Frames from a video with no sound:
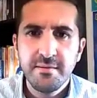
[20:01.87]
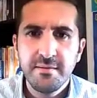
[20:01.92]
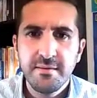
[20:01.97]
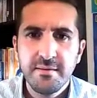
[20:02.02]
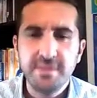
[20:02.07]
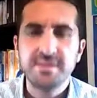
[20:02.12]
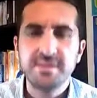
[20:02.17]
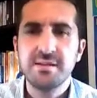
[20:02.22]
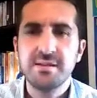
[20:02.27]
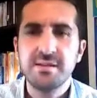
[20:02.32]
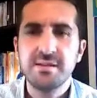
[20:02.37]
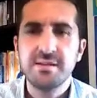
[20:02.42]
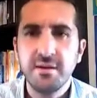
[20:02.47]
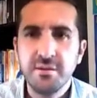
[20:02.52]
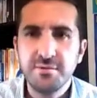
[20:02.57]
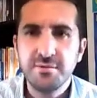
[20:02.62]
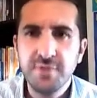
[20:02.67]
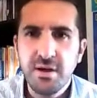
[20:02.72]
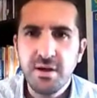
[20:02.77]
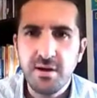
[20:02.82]
this kind
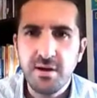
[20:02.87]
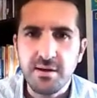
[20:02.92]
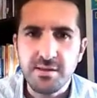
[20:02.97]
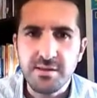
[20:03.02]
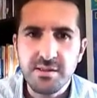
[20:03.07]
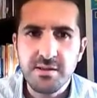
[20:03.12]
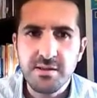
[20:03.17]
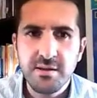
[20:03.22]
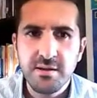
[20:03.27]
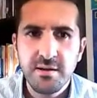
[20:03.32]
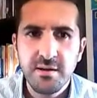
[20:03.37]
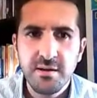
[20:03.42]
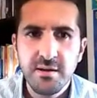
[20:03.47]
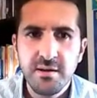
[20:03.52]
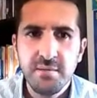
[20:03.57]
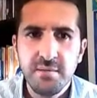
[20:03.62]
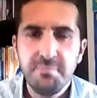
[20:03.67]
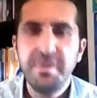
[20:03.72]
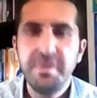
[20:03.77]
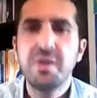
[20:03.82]
of task
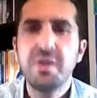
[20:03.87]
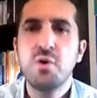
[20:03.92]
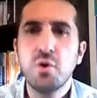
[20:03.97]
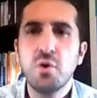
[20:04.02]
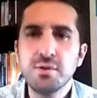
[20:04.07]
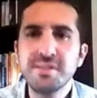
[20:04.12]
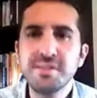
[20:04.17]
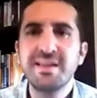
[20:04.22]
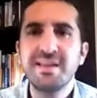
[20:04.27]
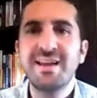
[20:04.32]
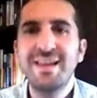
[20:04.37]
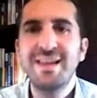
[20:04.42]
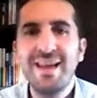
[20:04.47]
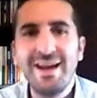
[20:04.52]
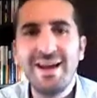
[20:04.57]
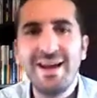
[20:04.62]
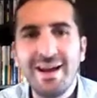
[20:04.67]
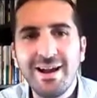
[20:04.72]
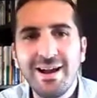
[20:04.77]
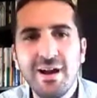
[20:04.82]
because they
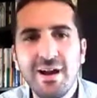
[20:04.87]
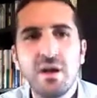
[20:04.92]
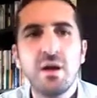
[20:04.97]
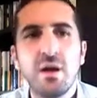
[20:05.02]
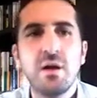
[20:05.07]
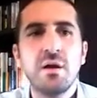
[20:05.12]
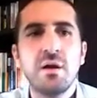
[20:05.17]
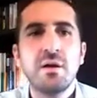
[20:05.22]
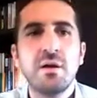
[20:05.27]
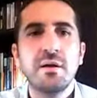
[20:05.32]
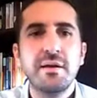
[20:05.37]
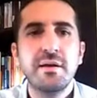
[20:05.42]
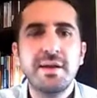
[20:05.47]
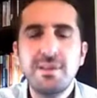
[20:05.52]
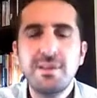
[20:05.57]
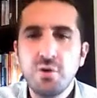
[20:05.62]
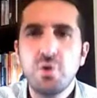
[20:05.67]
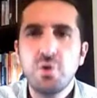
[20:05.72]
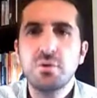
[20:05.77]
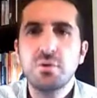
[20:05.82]
lack
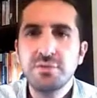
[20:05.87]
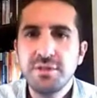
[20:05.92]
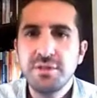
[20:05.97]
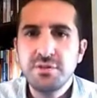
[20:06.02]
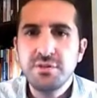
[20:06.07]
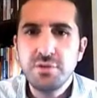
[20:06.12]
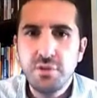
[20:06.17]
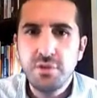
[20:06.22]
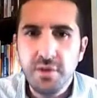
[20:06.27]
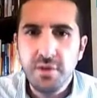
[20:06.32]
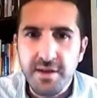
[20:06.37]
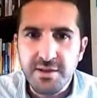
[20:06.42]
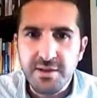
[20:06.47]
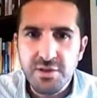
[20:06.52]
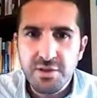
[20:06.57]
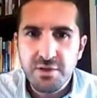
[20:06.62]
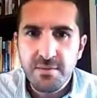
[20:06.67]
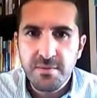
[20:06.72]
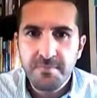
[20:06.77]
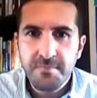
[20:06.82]
in content
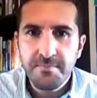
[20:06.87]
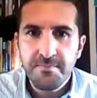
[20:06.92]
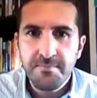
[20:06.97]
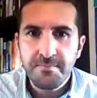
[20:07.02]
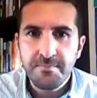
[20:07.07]
knowledge.